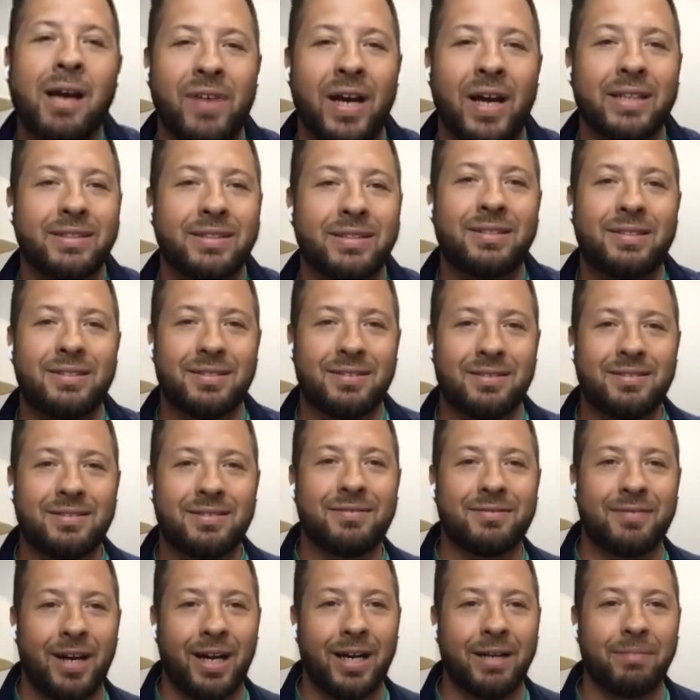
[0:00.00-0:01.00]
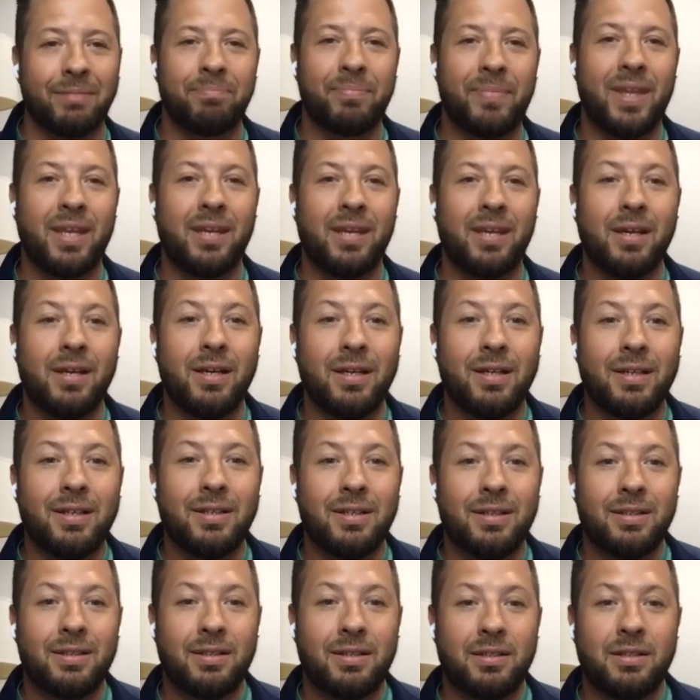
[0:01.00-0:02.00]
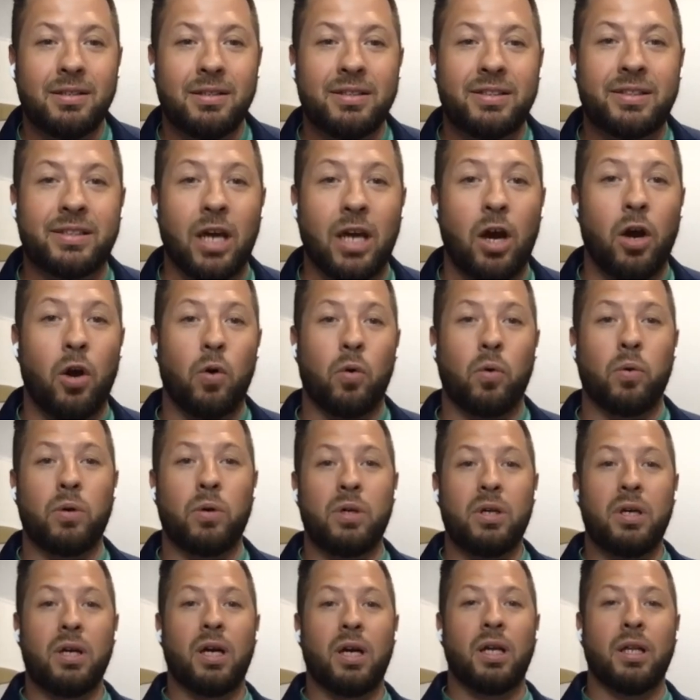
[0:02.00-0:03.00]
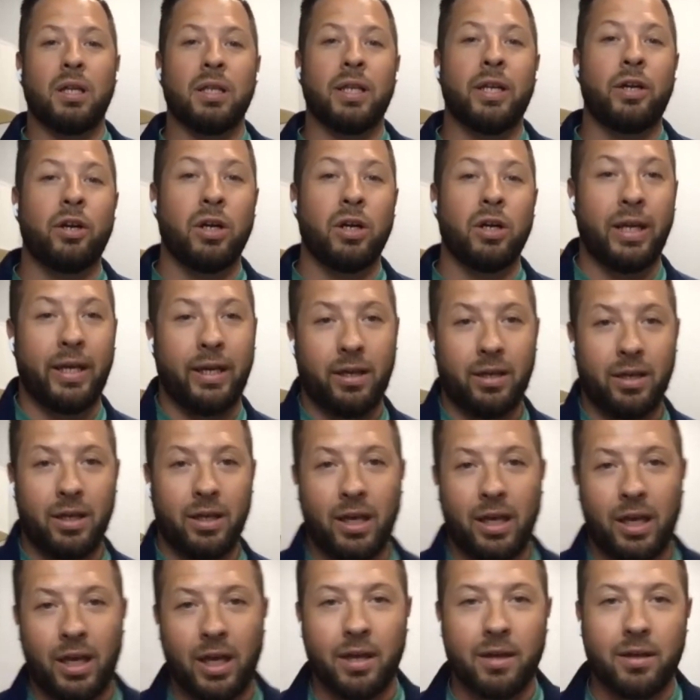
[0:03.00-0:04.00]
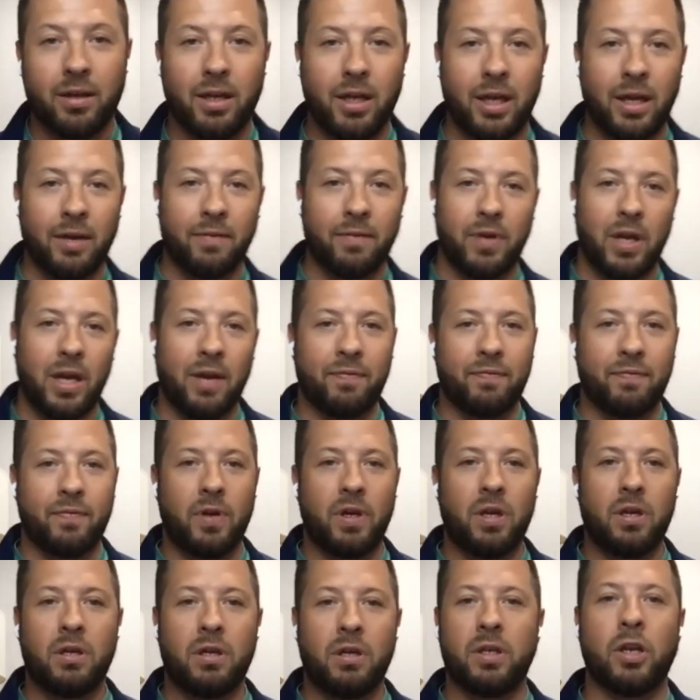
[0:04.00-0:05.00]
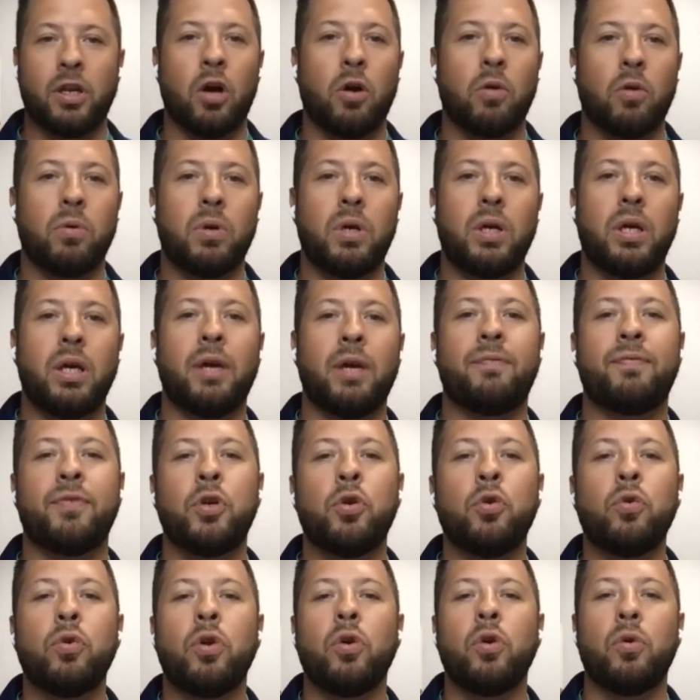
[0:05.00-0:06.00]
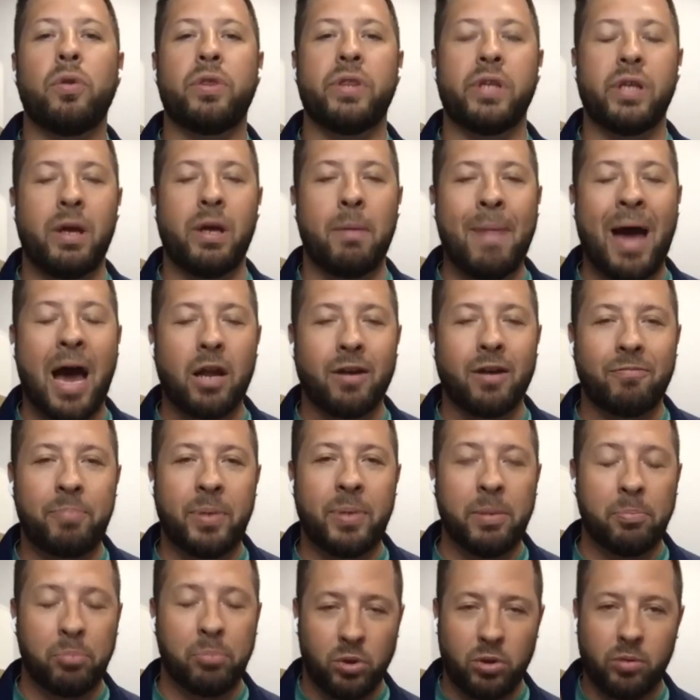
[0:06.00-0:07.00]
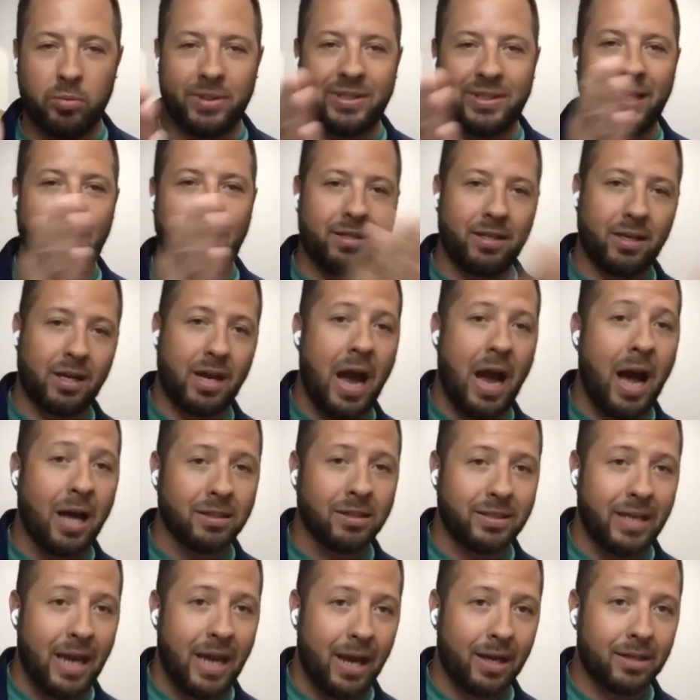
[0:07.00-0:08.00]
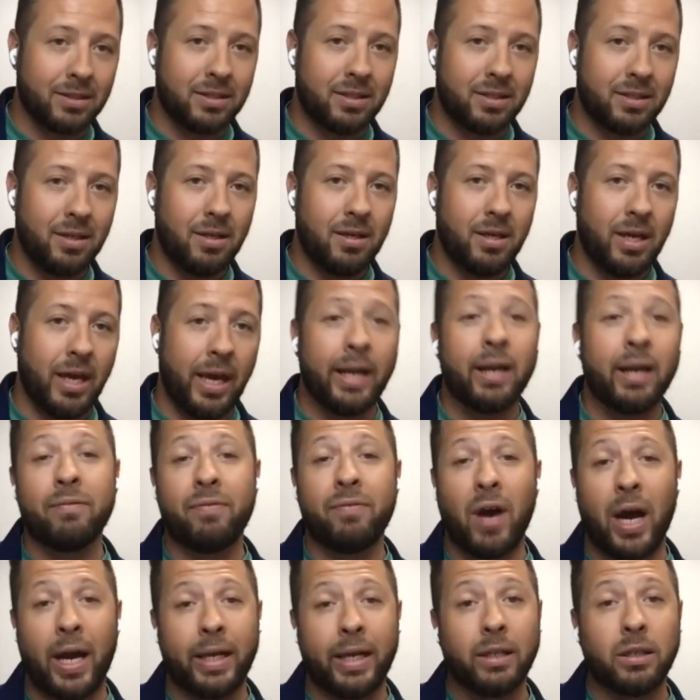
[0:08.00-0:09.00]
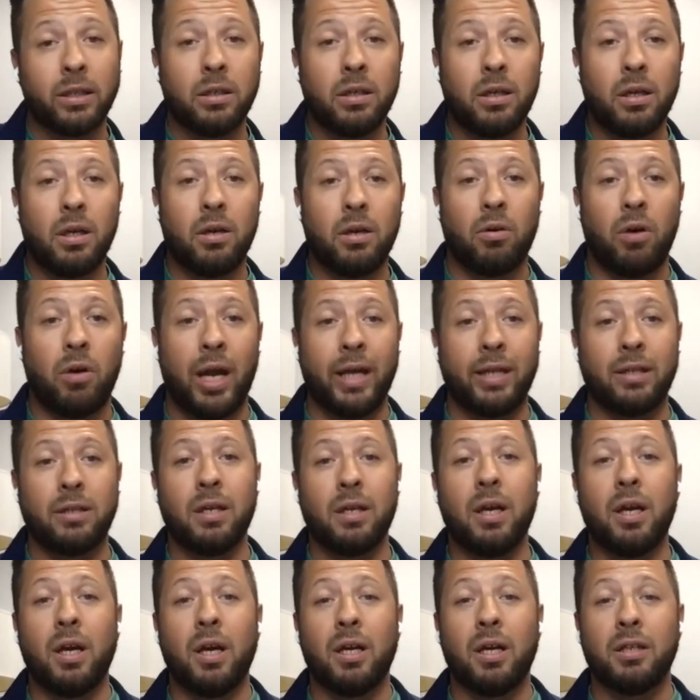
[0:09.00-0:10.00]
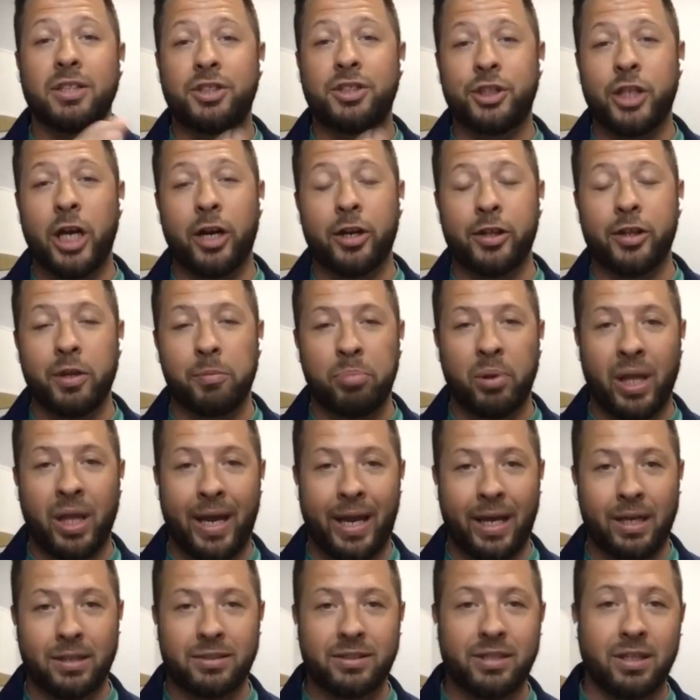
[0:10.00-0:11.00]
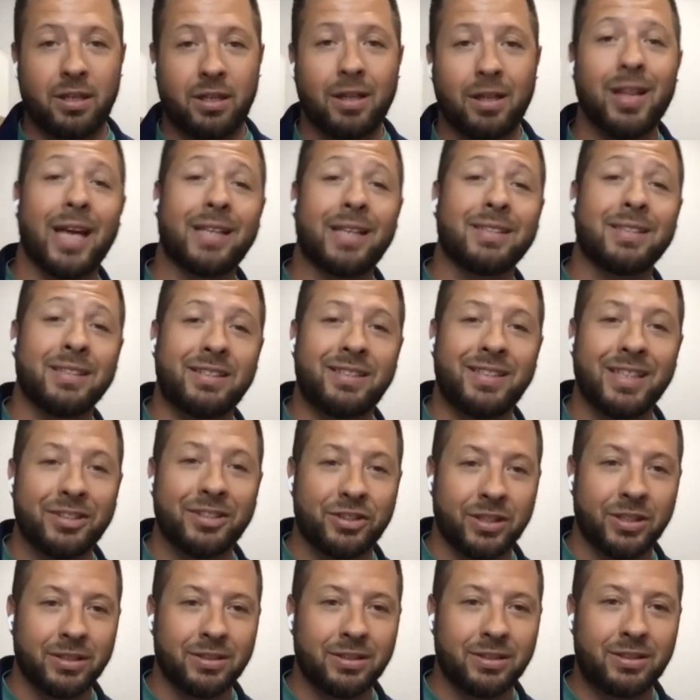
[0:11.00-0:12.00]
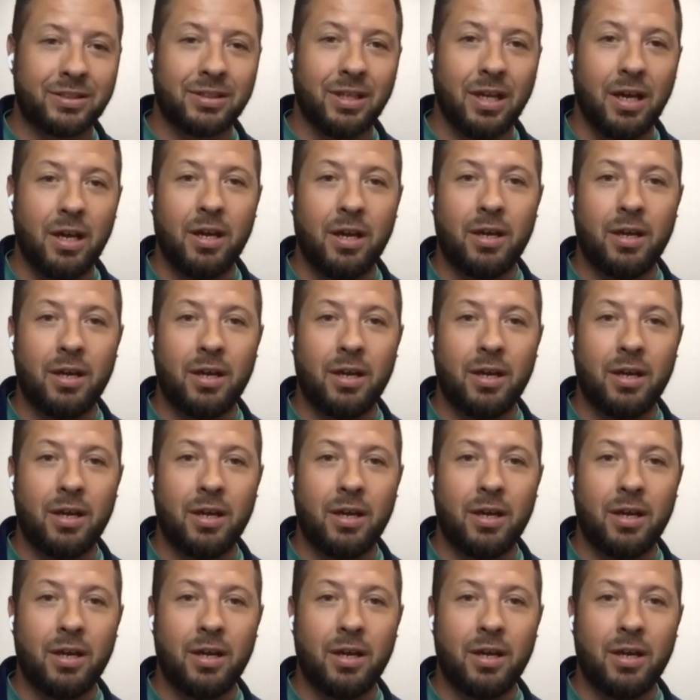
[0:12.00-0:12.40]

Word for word: invest, right? So literally, if, if you know, if you knew the amount of people it would take to contact and invite, right? To share the plan, to collect decisions,